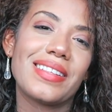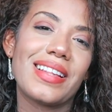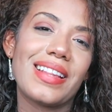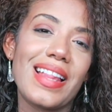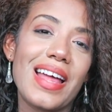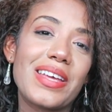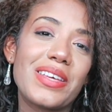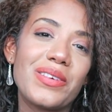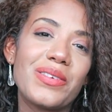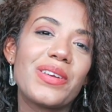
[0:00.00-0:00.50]

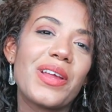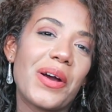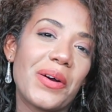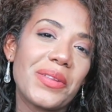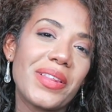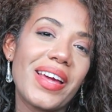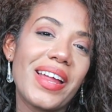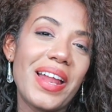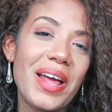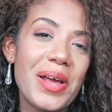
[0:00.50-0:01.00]
let you
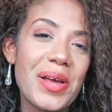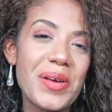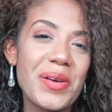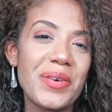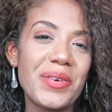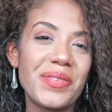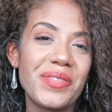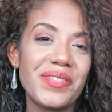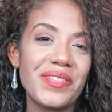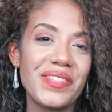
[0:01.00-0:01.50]
know that
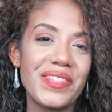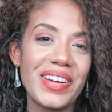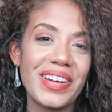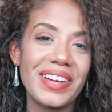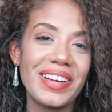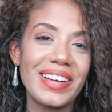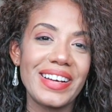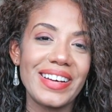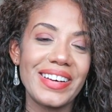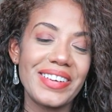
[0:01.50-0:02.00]
I'm
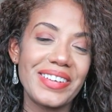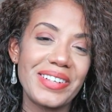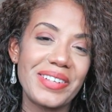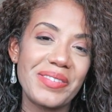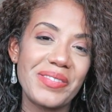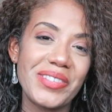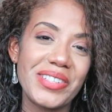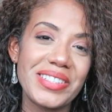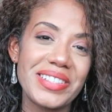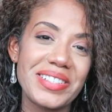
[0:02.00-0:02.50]
very
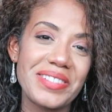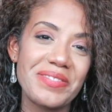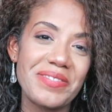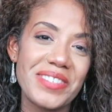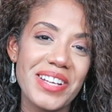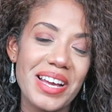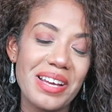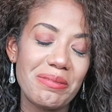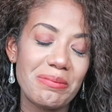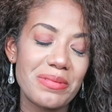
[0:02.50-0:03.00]
irritable
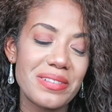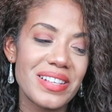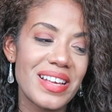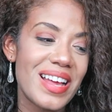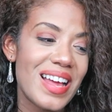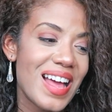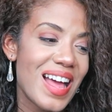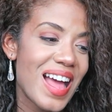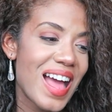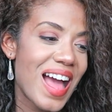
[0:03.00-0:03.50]
sometimes.
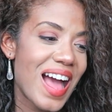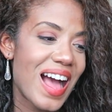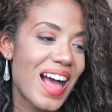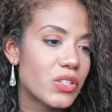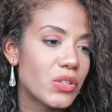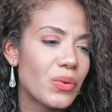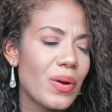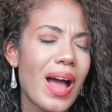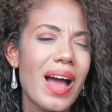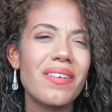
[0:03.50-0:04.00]
I
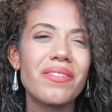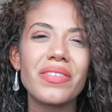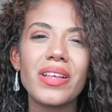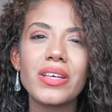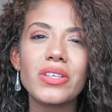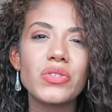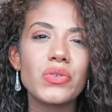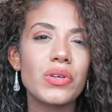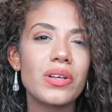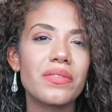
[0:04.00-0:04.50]
do have
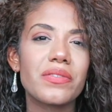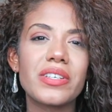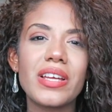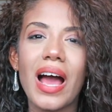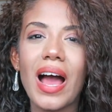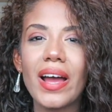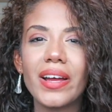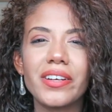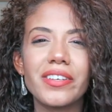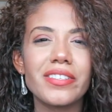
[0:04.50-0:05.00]
like sort of
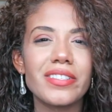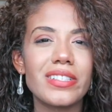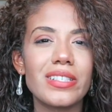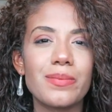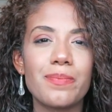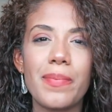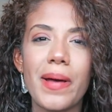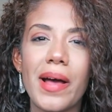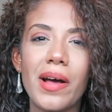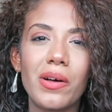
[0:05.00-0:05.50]
tired
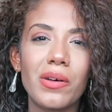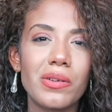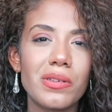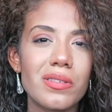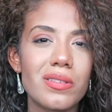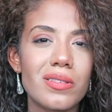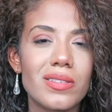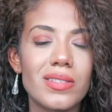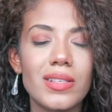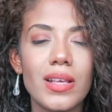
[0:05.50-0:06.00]

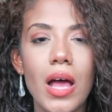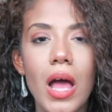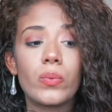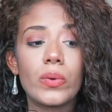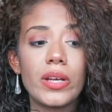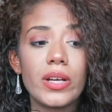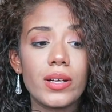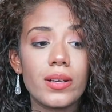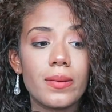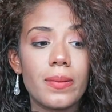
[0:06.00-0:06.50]
spells,
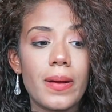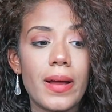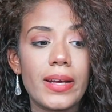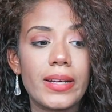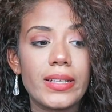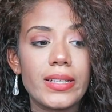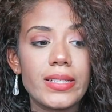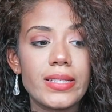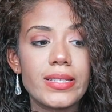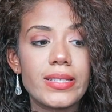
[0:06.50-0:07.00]
weird
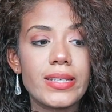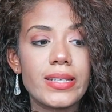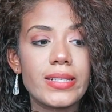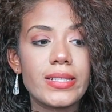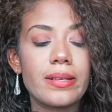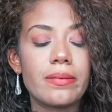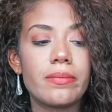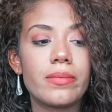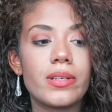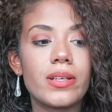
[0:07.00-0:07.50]
pregnancy
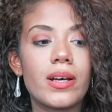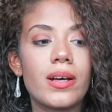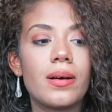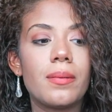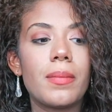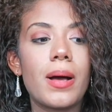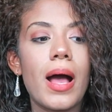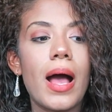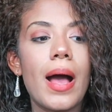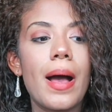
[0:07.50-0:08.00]

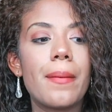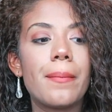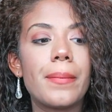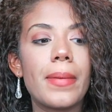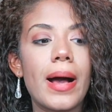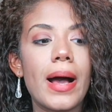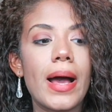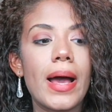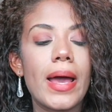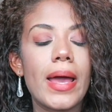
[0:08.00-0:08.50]
symptom.
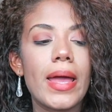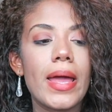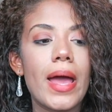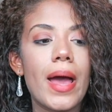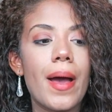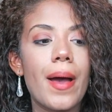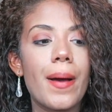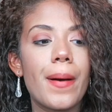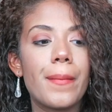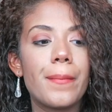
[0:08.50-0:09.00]

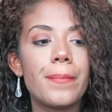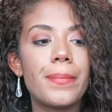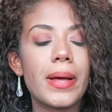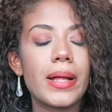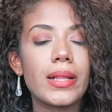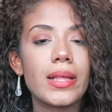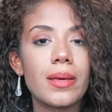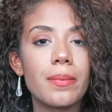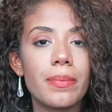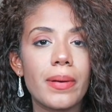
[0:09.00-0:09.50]
My
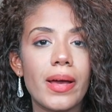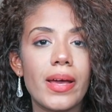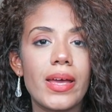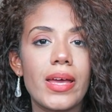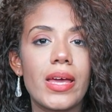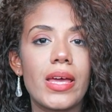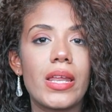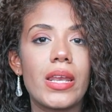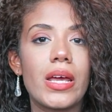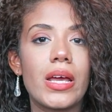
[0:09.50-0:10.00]
belly
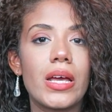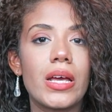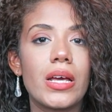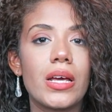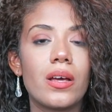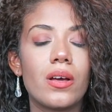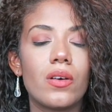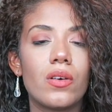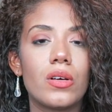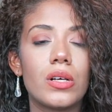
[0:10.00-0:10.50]
button
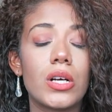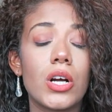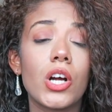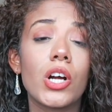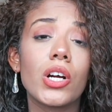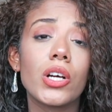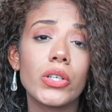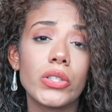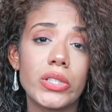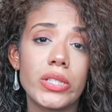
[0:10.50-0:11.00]

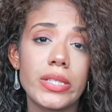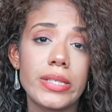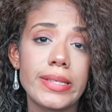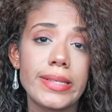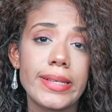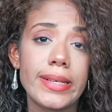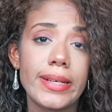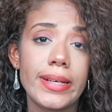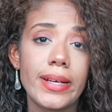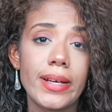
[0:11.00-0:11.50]

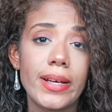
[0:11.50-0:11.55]
hurts